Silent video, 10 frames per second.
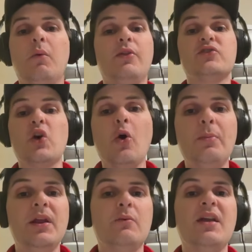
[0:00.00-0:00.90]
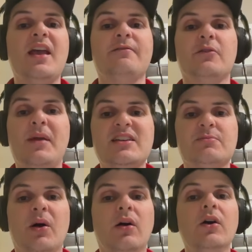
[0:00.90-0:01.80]
Whether it's opening weekend for
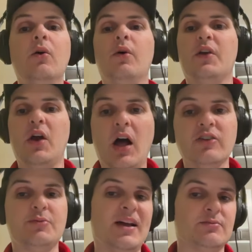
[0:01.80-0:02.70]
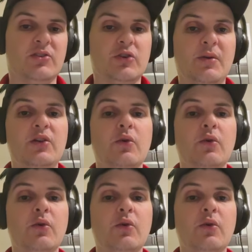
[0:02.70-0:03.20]
baseball or the college basketball tournament,